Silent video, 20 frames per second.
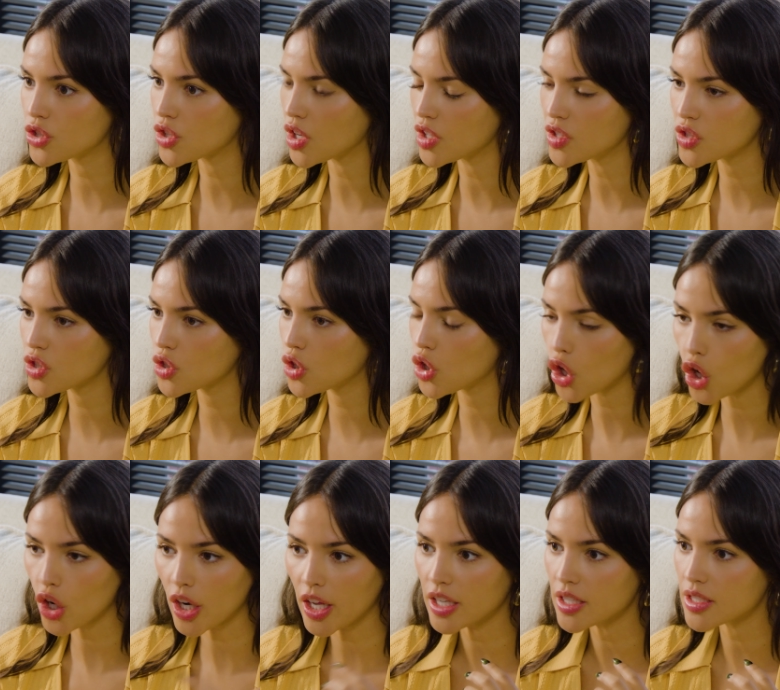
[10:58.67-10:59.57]
just
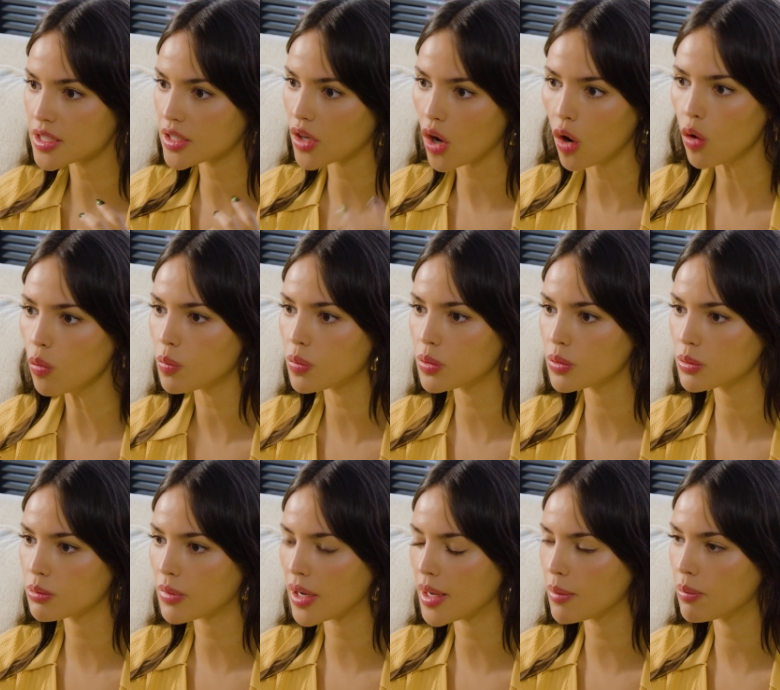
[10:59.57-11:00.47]
couldn't cope.
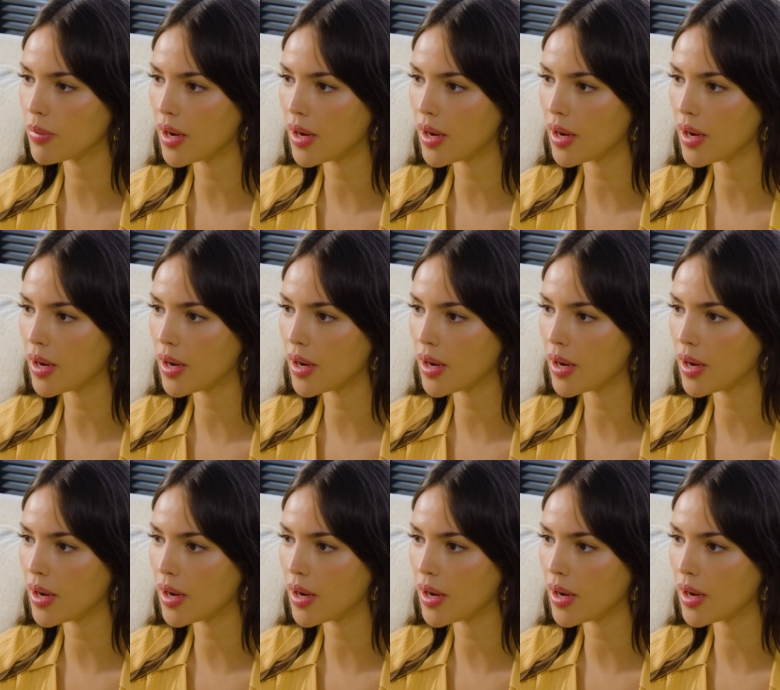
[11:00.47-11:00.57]
My,